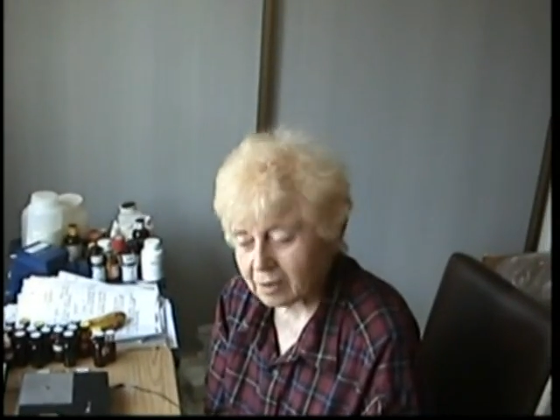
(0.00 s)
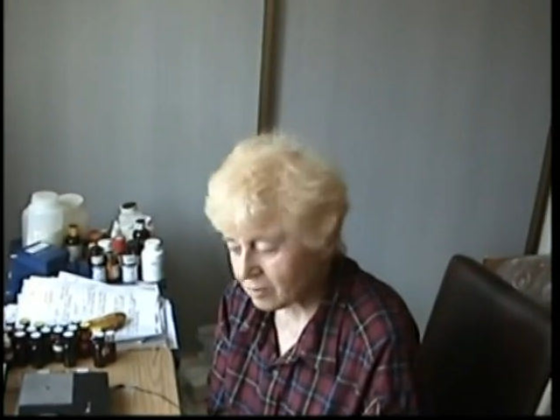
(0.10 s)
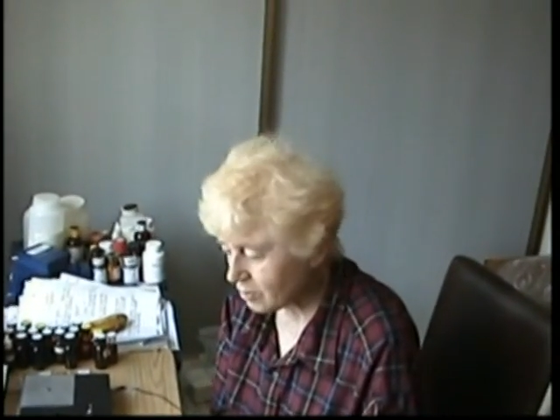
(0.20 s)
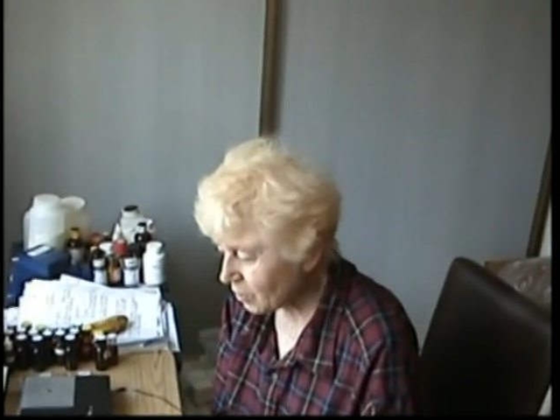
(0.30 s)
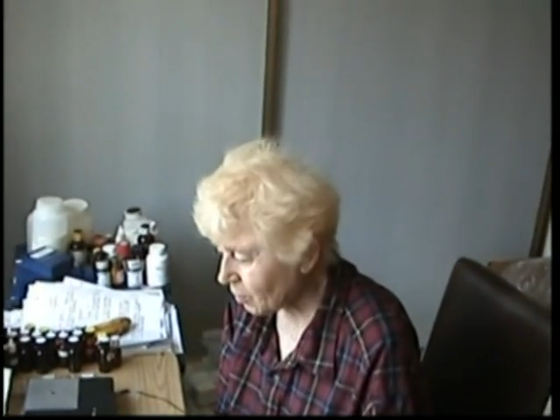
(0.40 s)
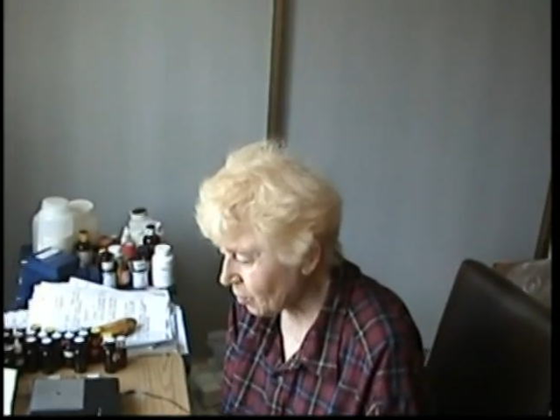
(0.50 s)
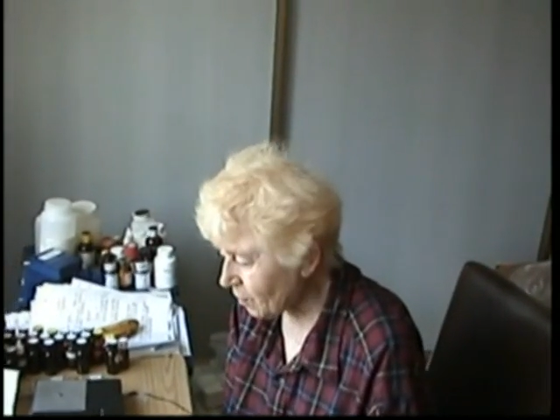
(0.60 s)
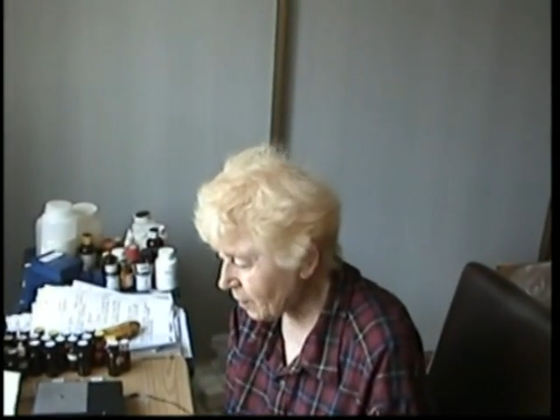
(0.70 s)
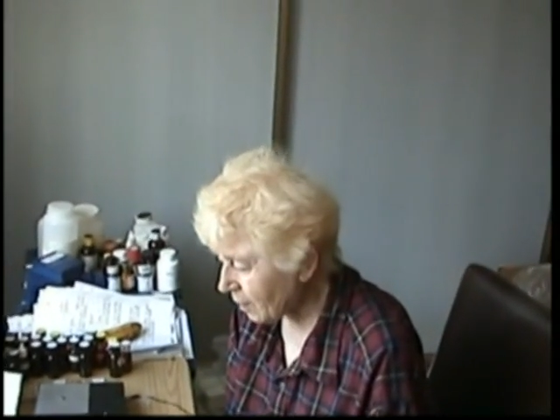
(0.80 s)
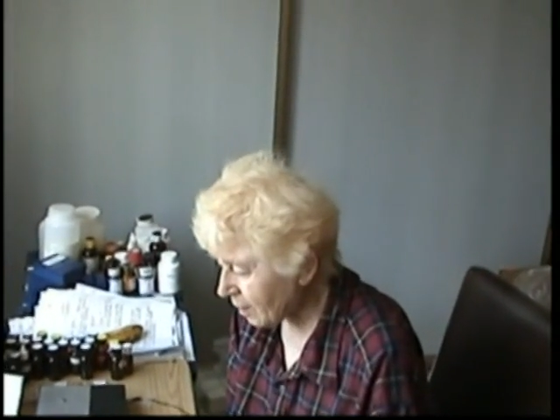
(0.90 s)
So
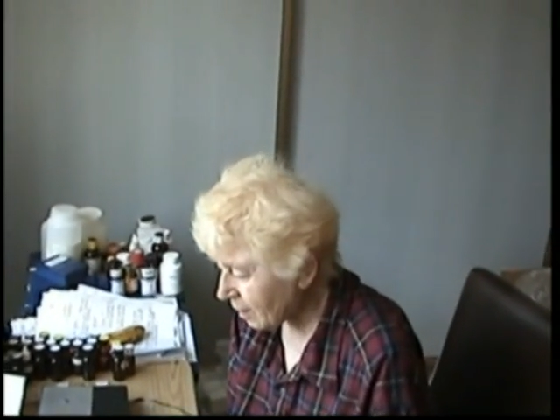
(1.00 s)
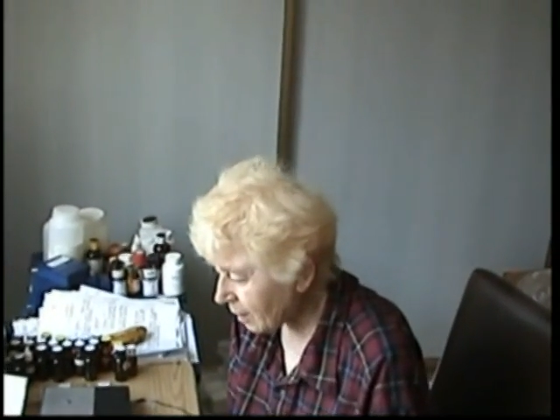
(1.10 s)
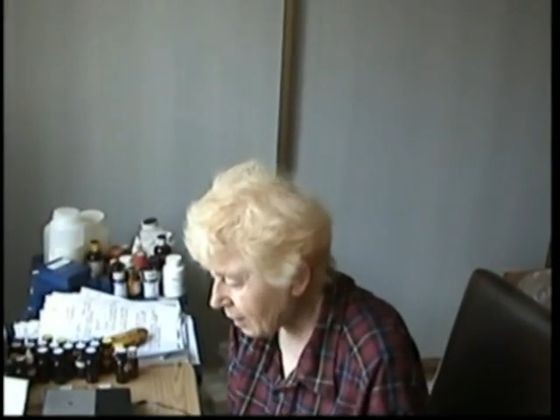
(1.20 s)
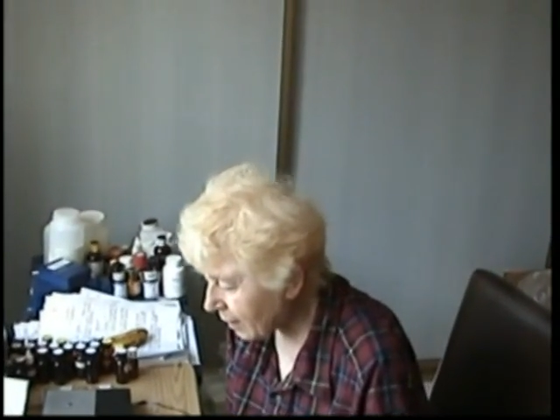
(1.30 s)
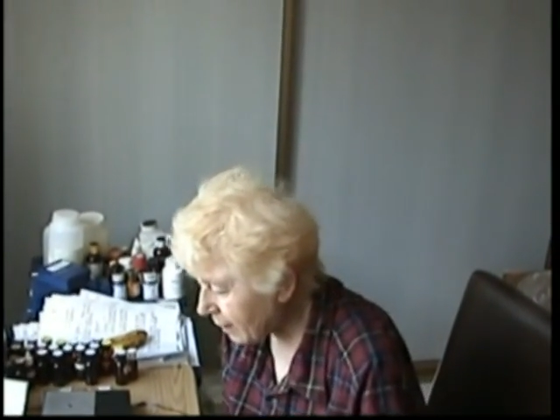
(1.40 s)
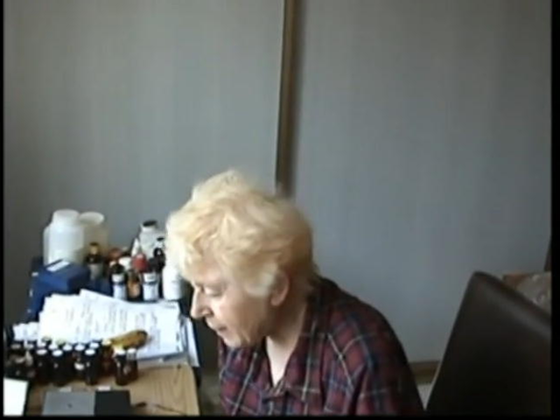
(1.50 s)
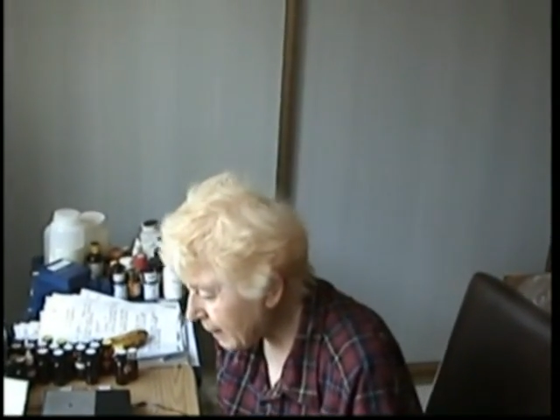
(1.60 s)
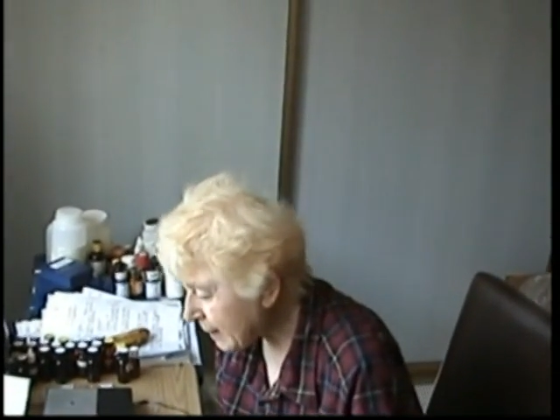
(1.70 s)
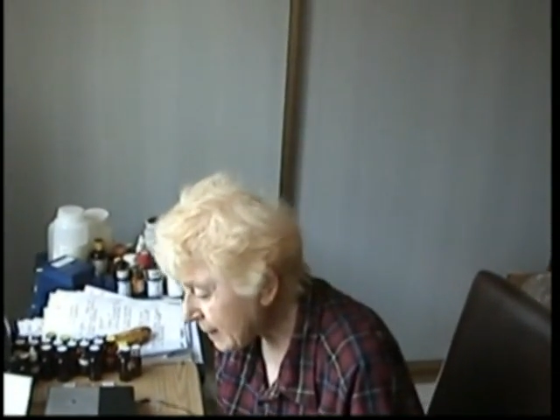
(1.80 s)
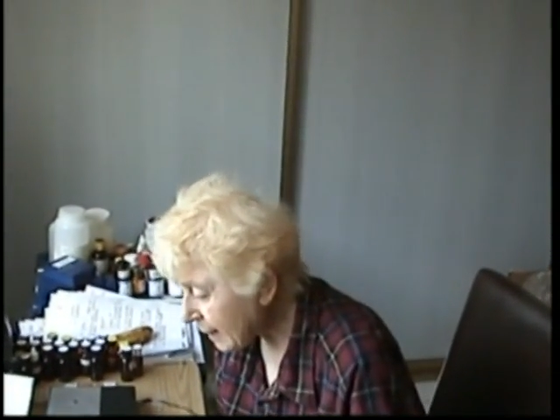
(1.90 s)
uh,
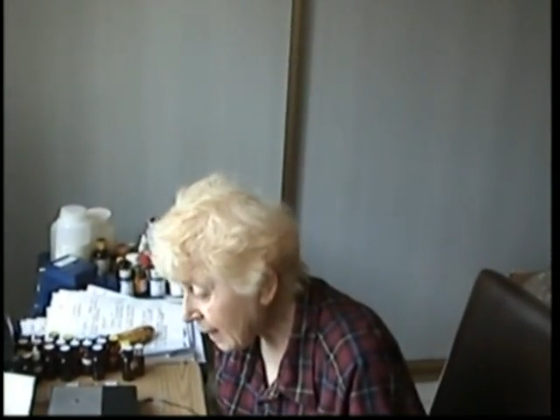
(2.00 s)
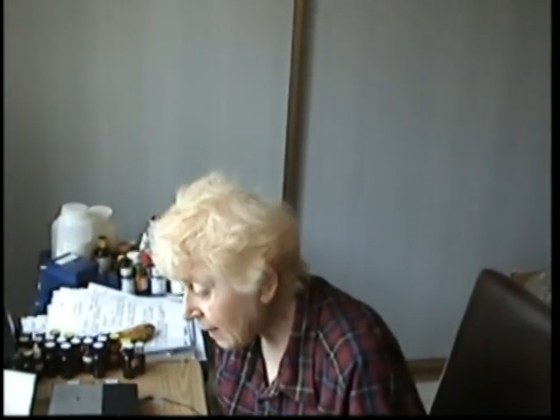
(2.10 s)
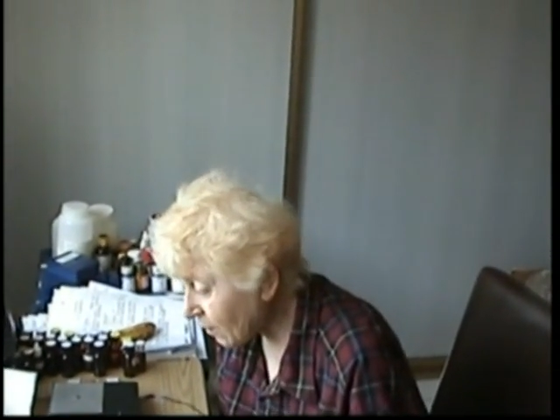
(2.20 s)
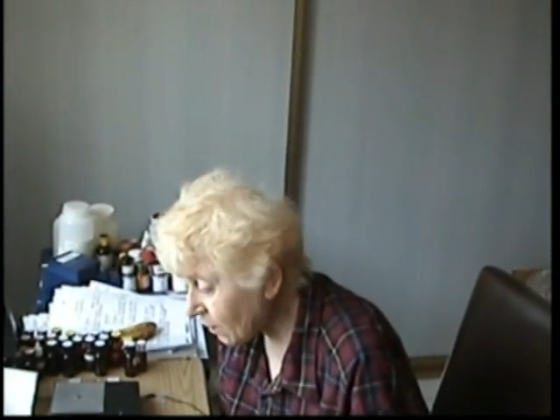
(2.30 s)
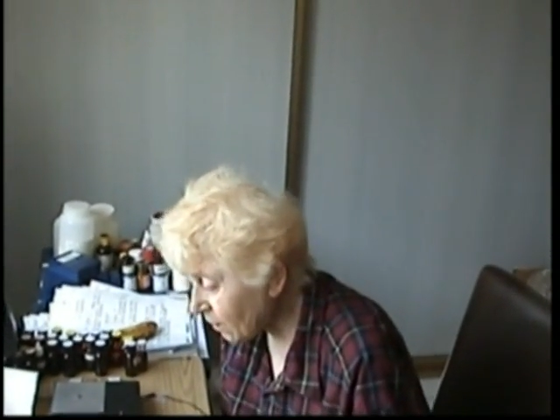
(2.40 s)
I